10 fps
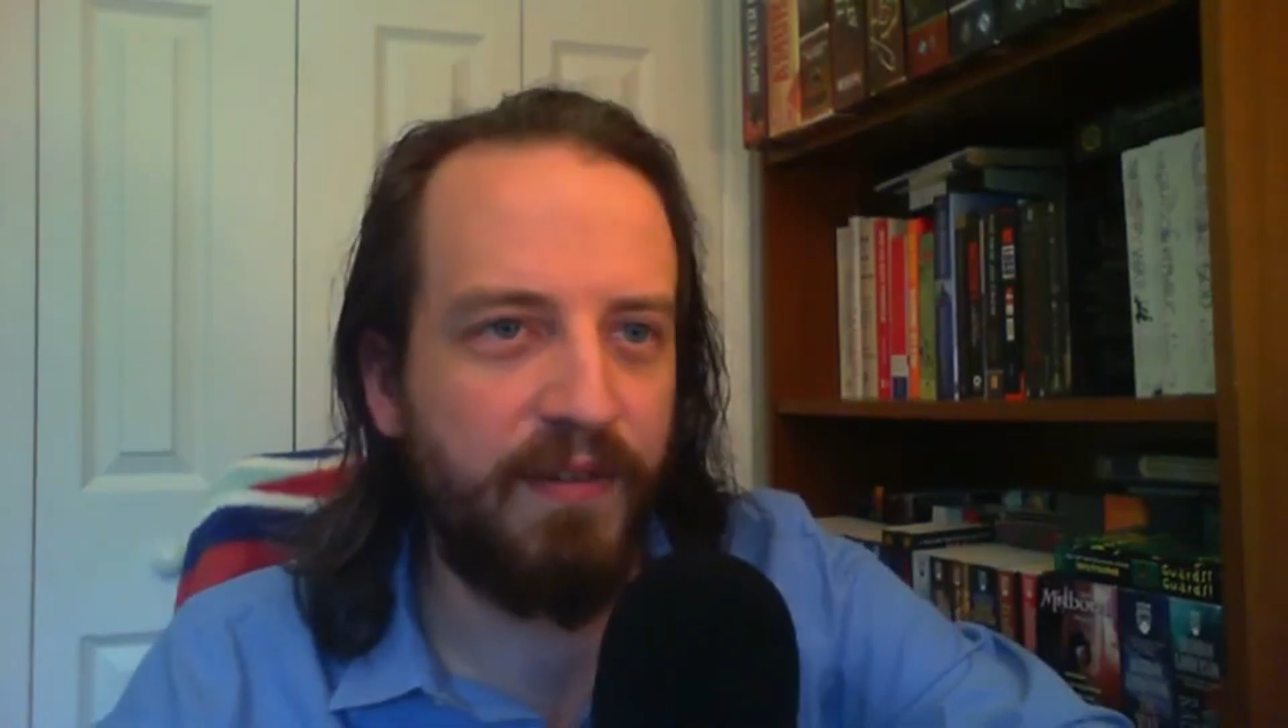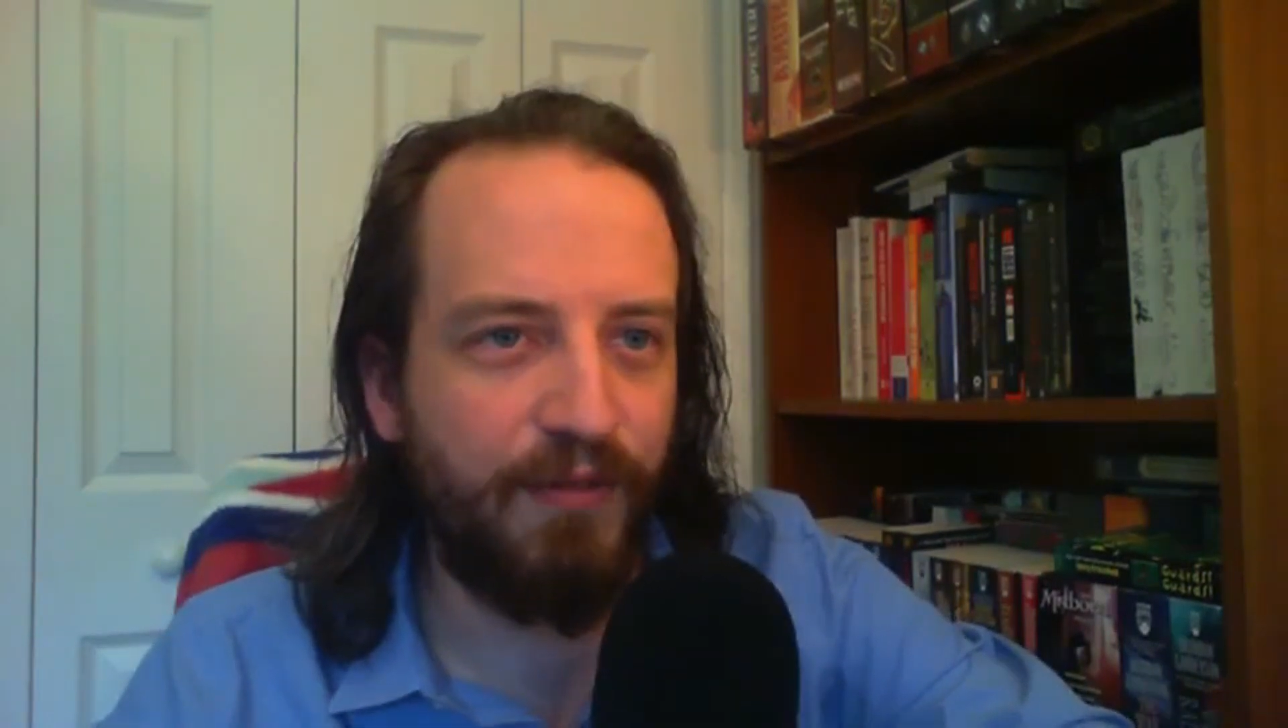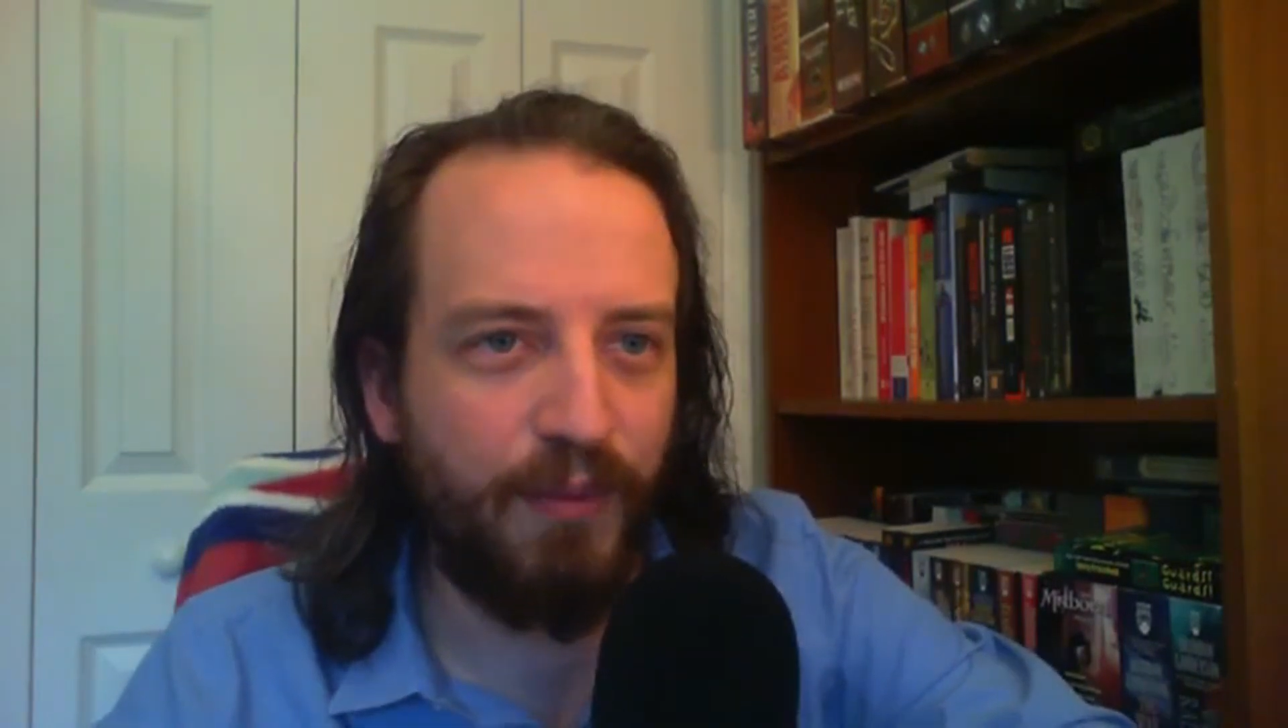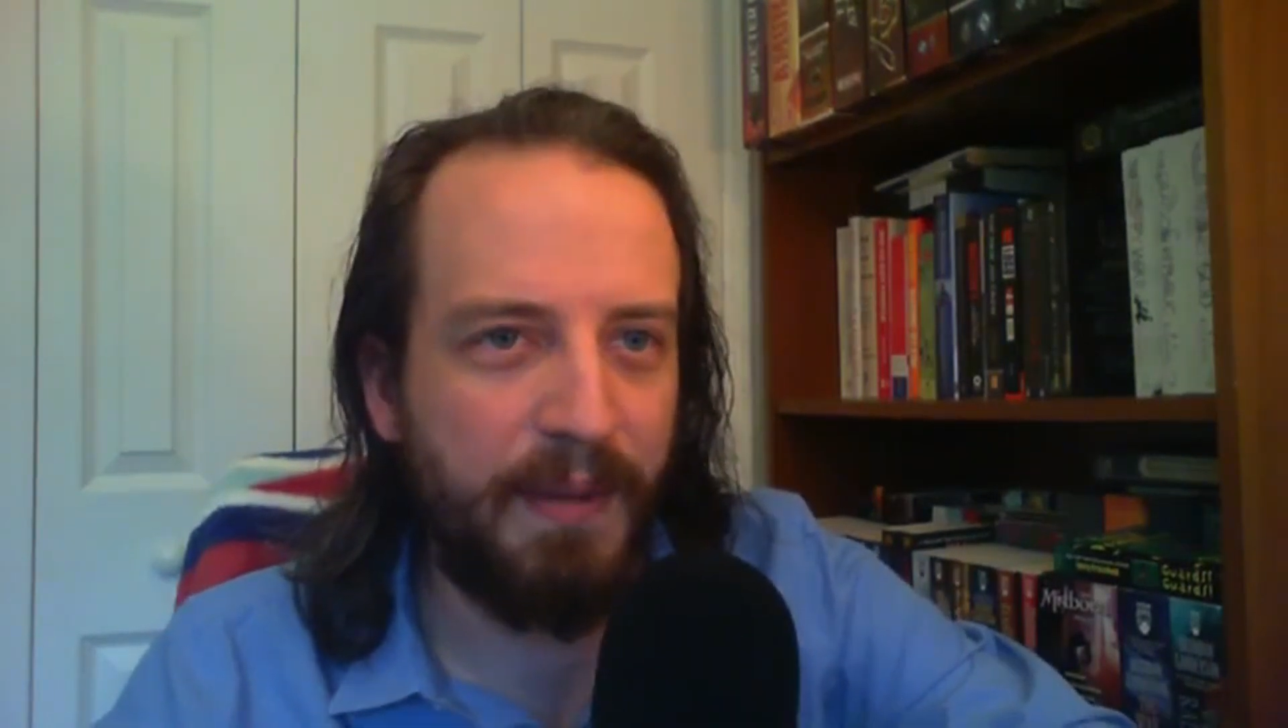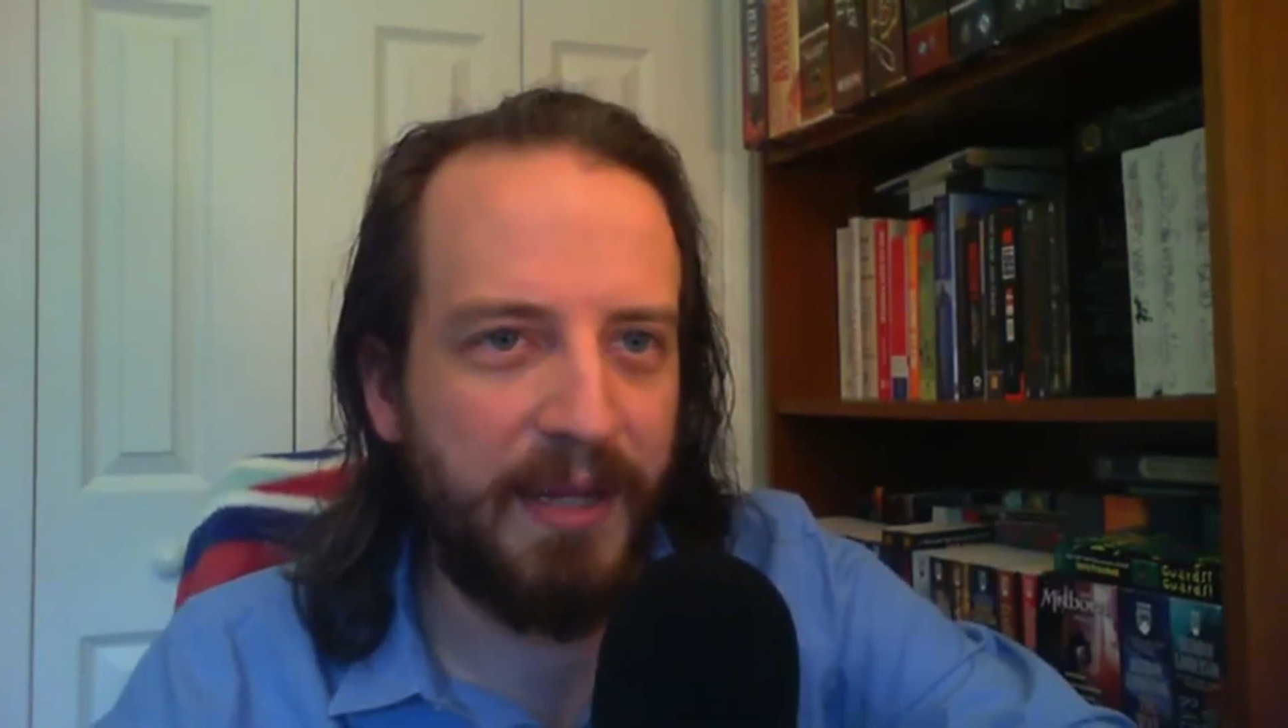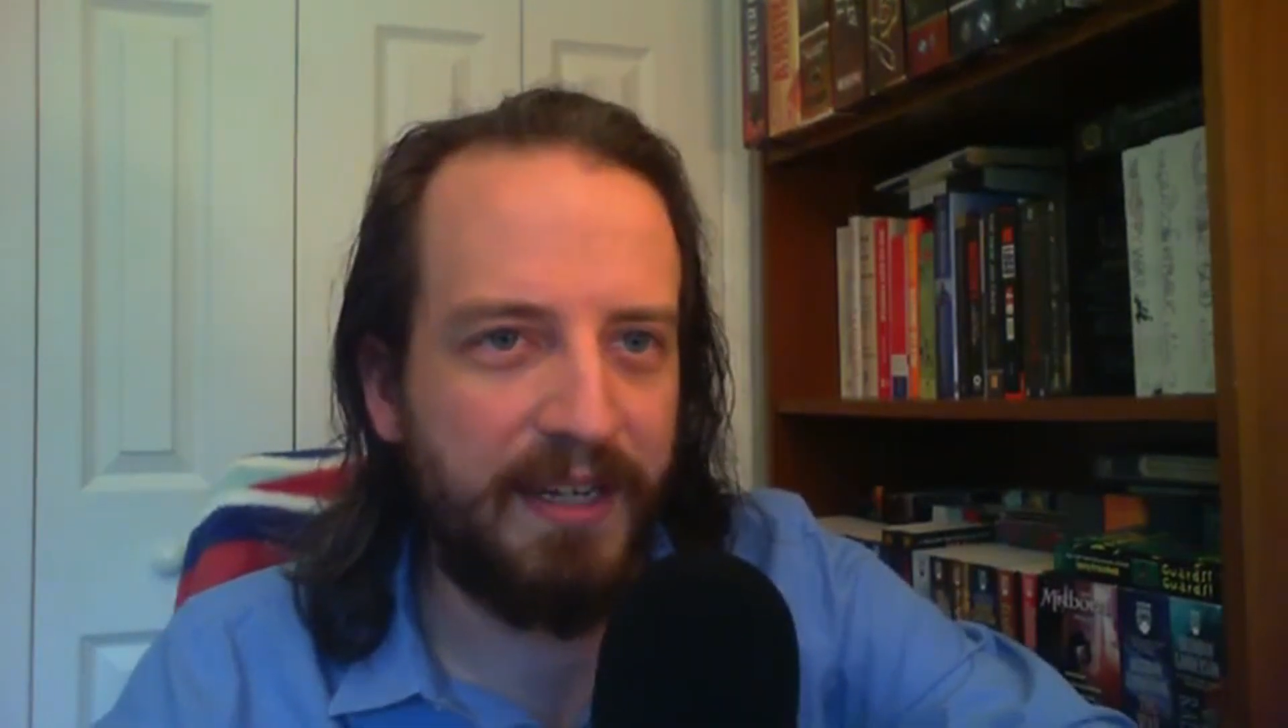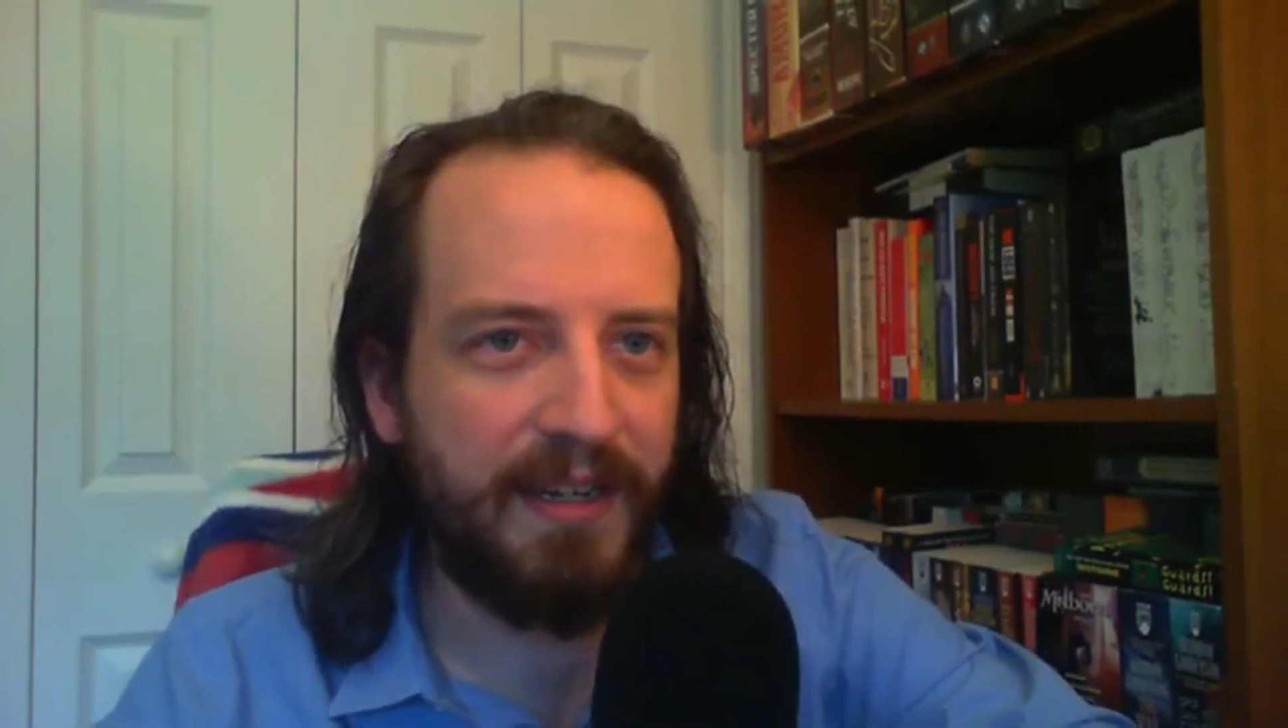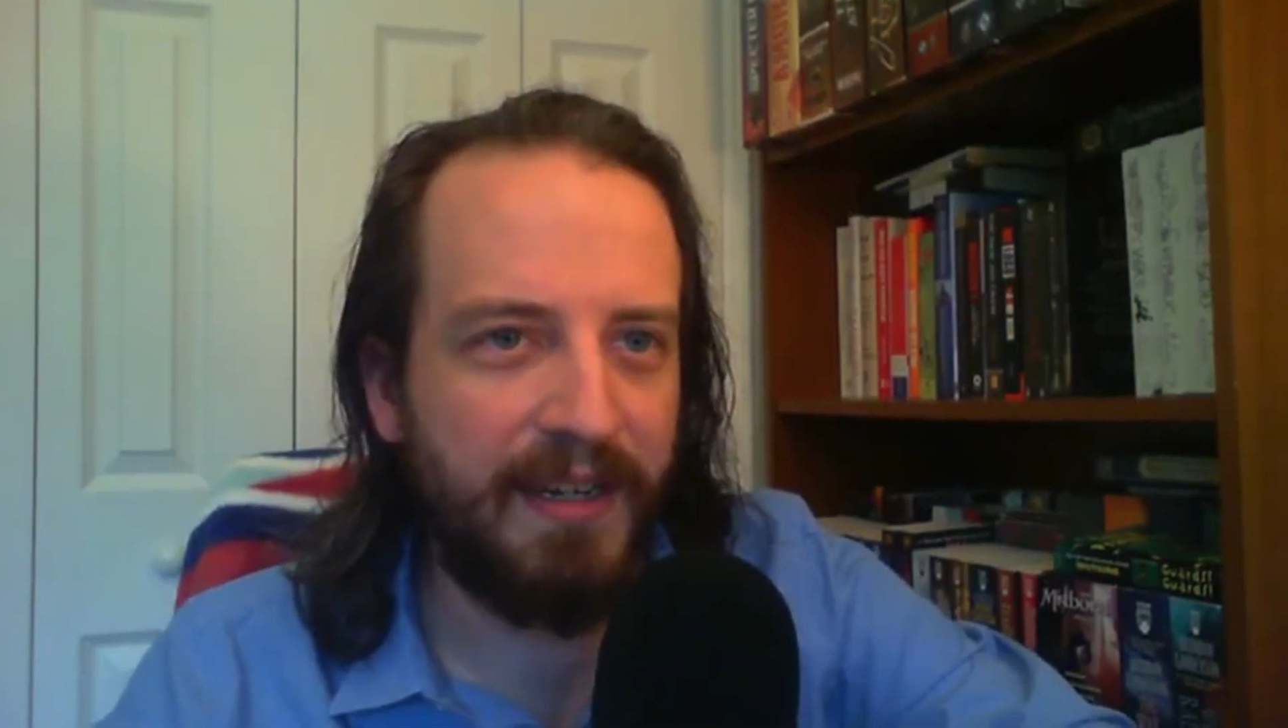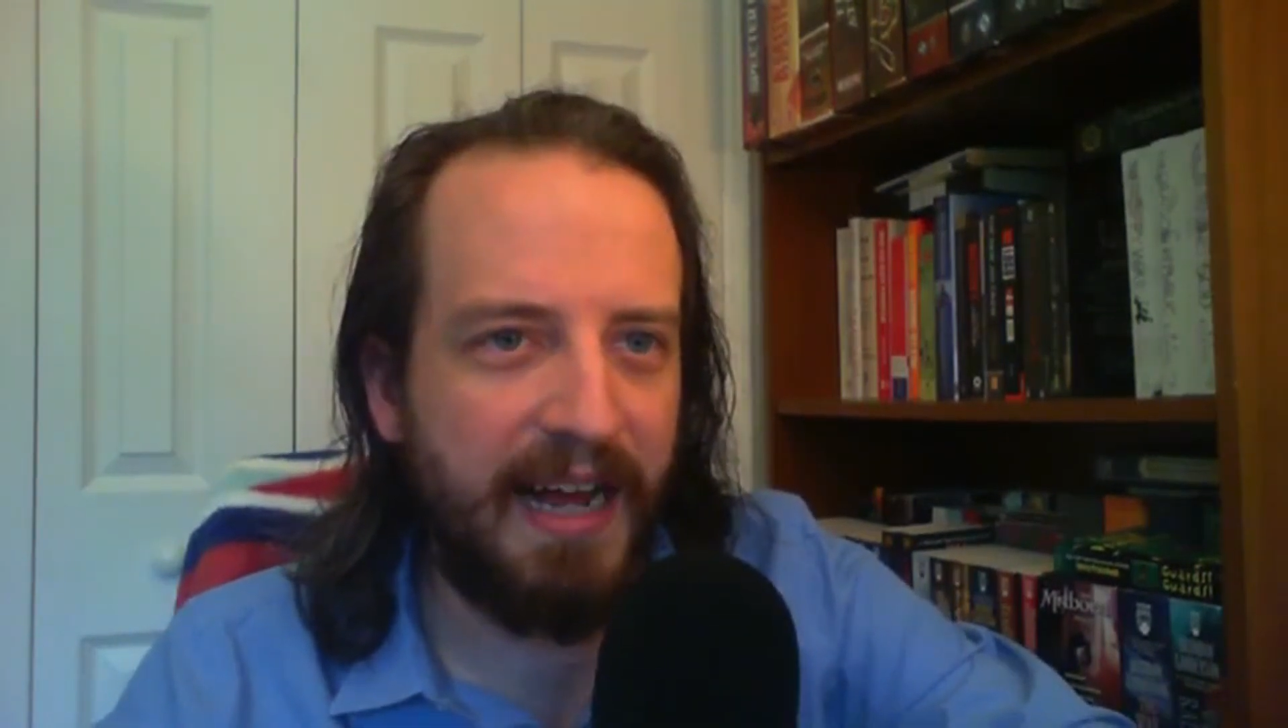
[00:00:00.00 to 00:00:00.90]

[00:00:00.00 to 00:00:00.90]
of women.